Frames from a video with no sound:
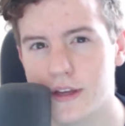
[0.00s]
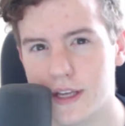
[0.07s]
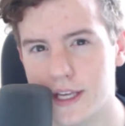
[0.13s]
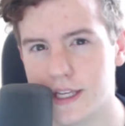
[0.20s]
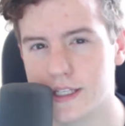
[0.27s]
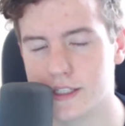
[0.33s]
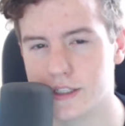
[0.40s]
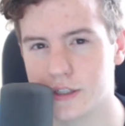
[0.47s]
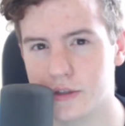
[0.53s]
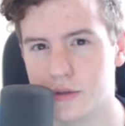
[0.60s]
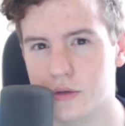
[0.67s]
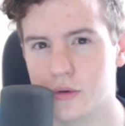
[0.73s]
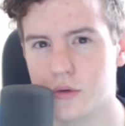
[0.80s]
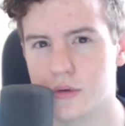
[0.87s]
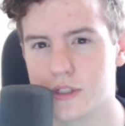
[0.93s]

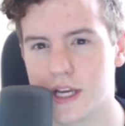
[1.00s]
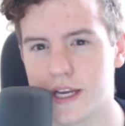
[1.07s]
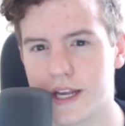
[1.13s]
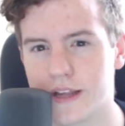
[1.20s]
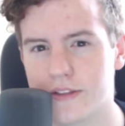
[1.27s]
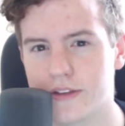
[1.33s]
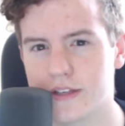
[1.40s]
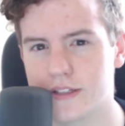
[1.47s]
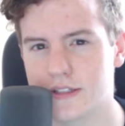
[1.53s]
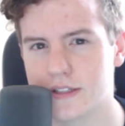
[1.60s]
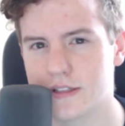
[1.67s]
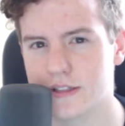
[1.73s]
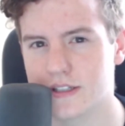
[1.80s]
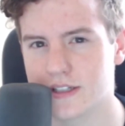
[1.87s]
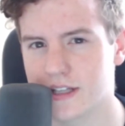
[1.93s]
into taking
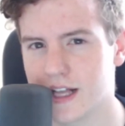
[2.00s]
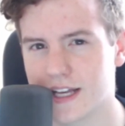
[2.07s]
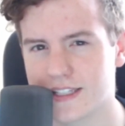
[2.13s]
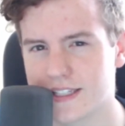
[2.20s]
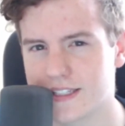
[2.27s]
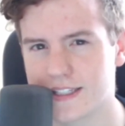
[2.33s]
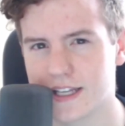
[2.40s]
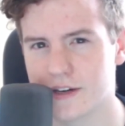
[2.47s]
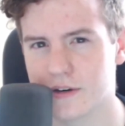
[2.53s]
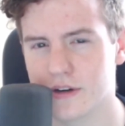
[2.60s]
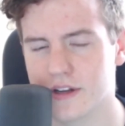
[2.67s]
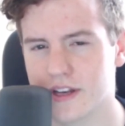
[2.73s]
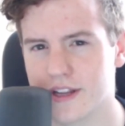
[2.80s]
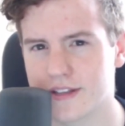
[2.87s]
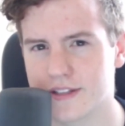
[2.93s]
these classes that are
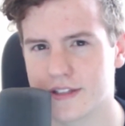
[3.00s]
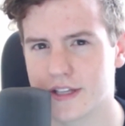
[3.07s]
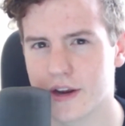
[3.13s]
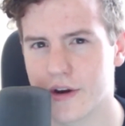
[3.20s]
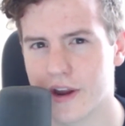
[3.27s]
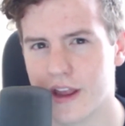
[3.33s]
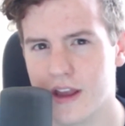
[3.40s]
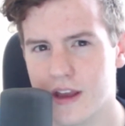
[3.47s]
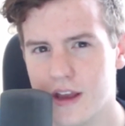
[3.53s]
unnecessary.